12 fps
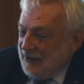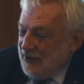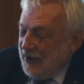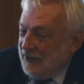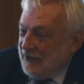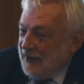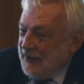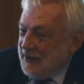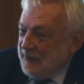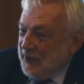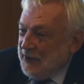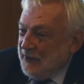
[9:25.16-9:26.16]

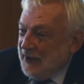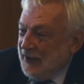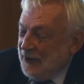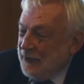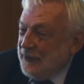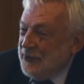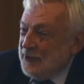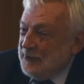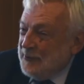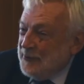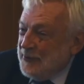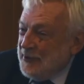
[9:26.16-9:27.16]
generator between offshore
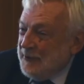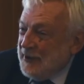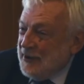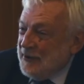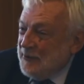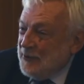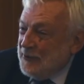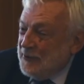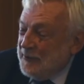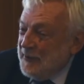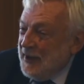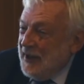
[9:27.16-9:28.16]
water, which is
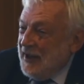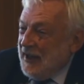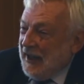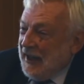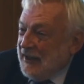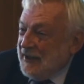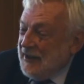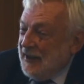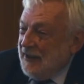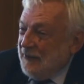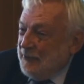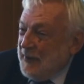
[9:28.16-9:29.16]
warm, and
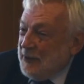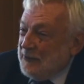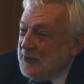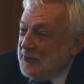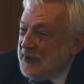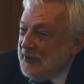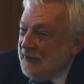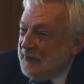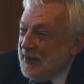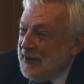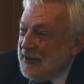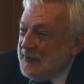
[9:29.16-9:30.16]
meltwater from
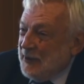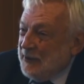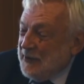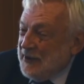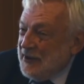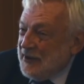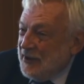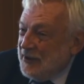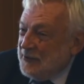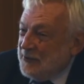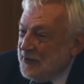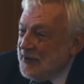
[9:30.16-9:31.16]
the iceberg, which is
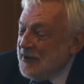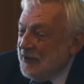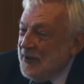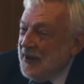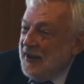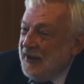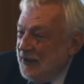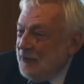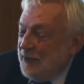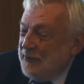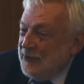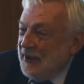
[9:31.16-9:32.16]
cold. So you
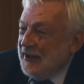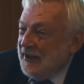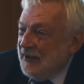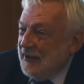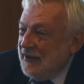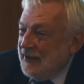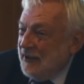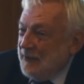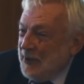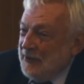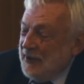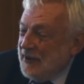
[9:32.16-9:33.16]
operate the
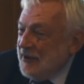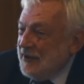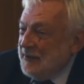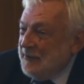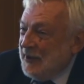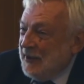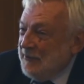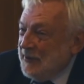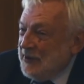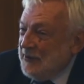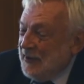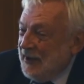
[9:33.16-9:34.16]
ammonia turbine
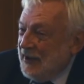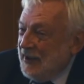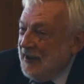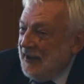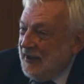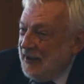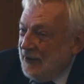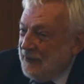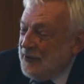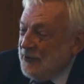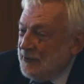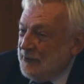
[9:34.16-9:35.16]
between the
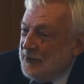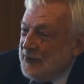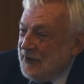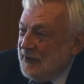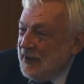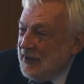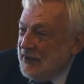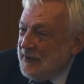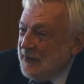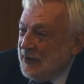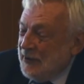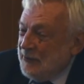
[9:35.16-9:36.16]
offshore water and the
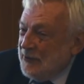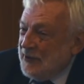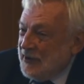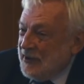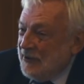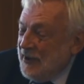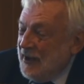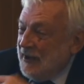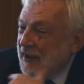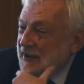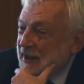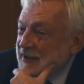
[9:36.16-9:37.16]
iceberg water. So
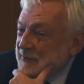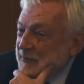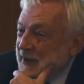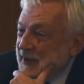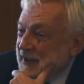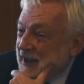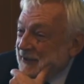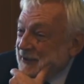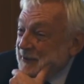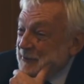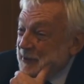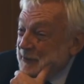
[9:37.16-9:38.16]
that hasn't been ever
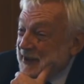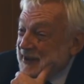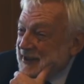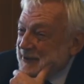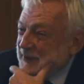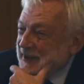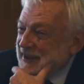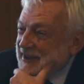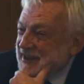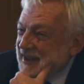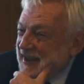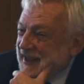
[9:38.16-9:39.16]
implemented, but
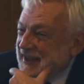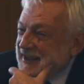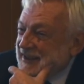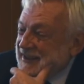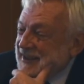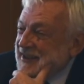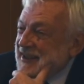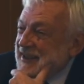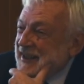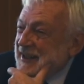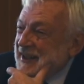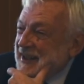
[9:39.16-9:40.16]
it's a
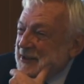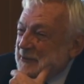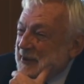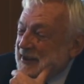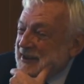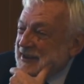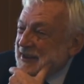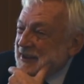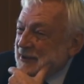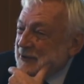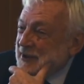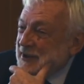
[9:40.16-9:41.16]
design which
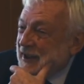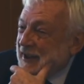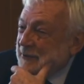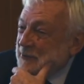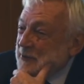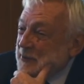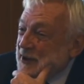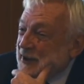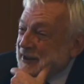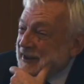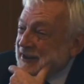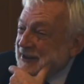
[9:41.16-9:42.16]
looks like it would
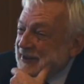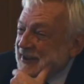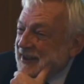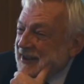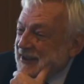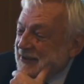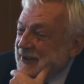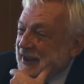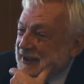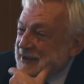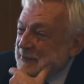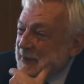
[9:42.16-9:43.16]
work, and you
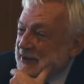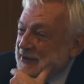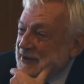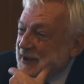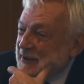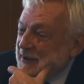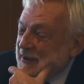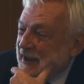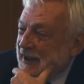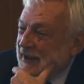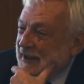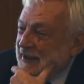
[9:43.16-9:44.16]
get as much
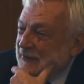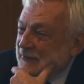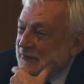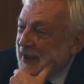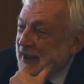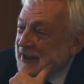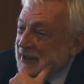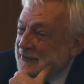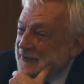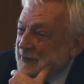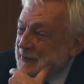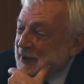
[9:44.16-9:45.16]
value
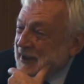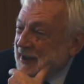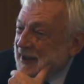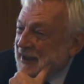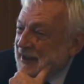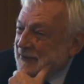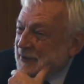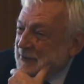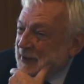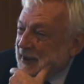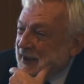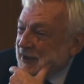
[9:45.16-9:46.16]
from the
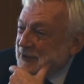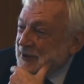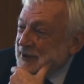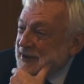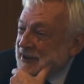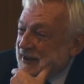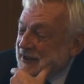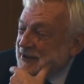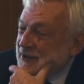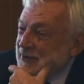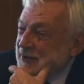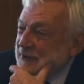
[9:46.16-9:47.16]
electricity
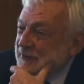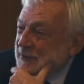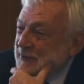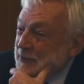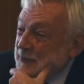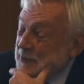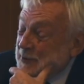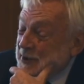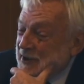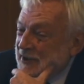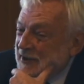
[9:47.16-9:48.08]
as you do from the water.